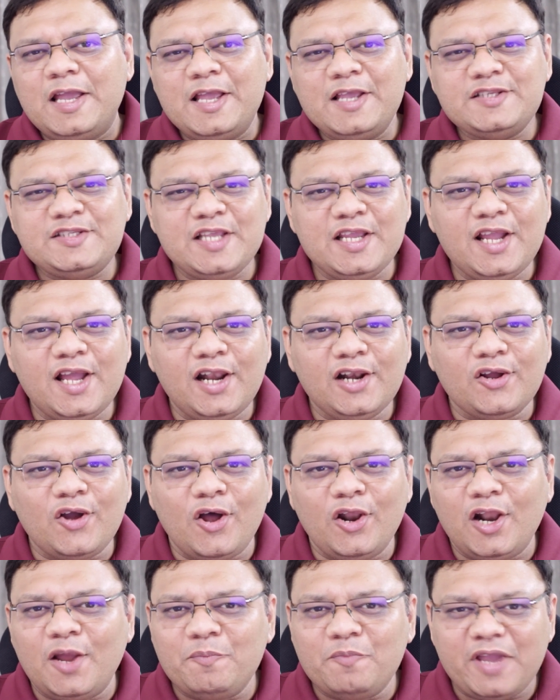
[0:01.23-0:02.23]
Single
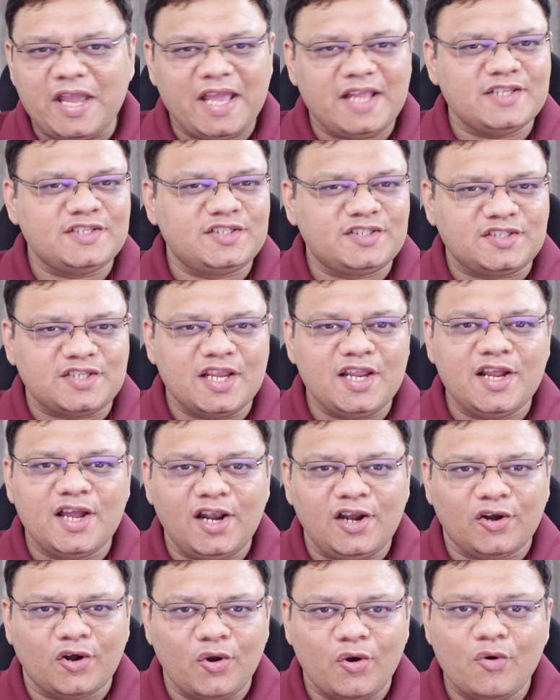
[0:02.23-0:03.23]
column and
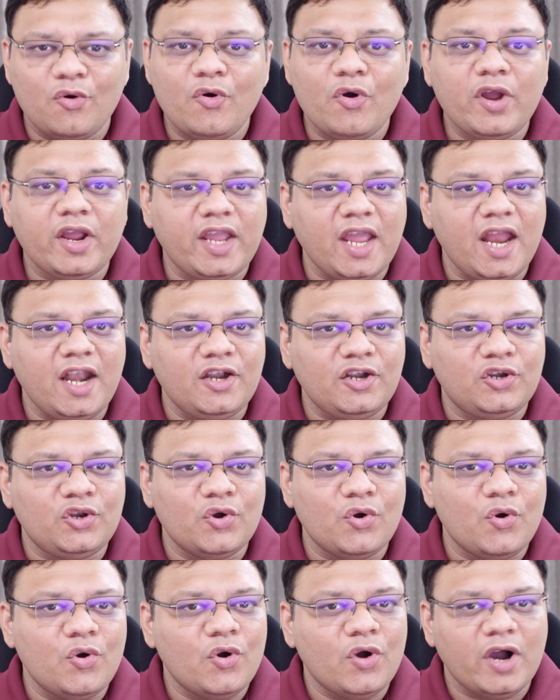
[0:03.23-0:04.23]
single row can
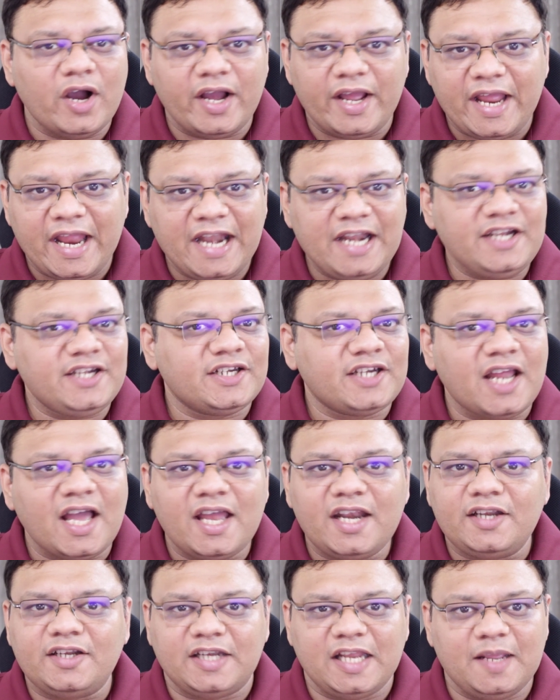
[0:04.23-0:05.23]
do
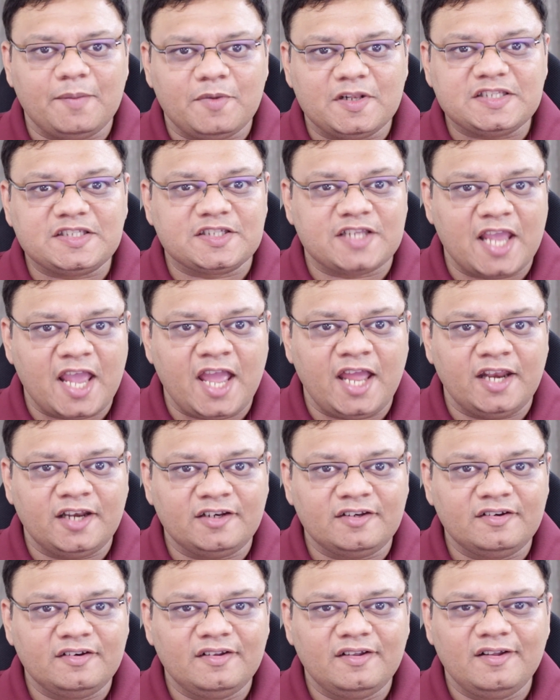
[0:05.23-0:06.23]
entire table scan.
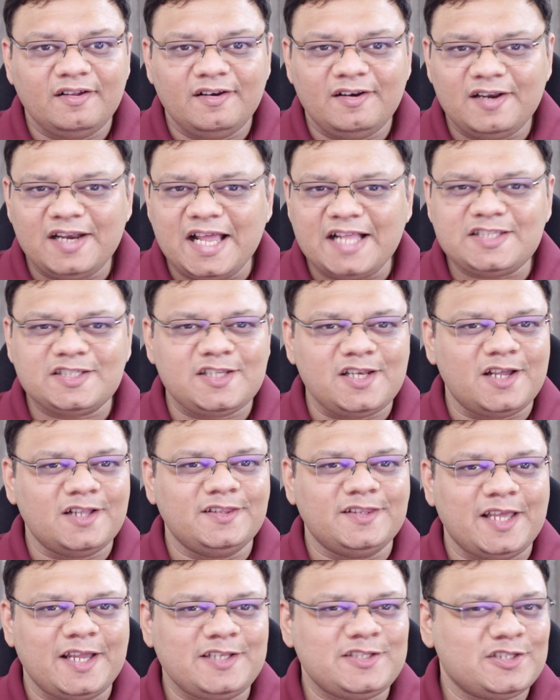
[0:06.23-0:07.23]
Let's
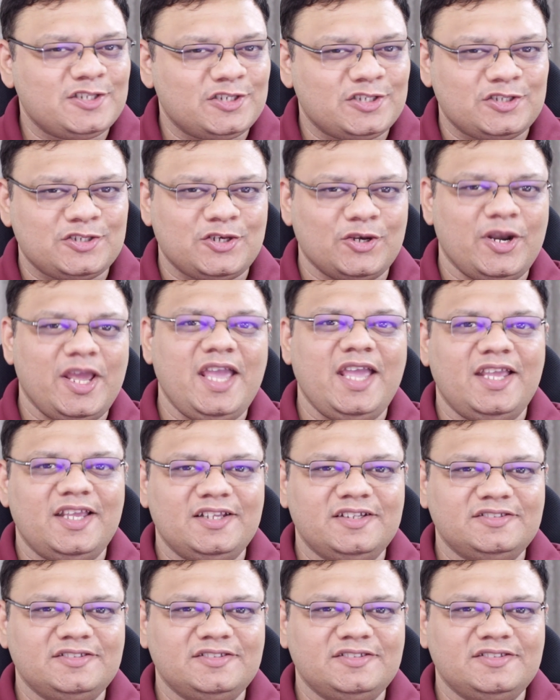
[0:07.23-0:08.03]
learn that today.